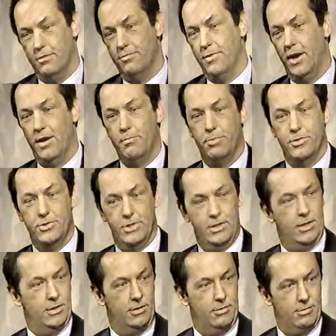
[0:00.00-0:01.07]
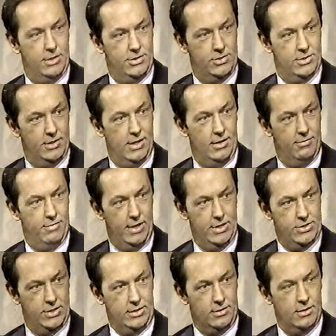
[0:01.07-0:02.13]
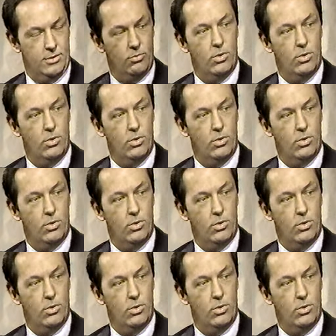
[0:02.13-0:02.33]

5% increase in that, basically.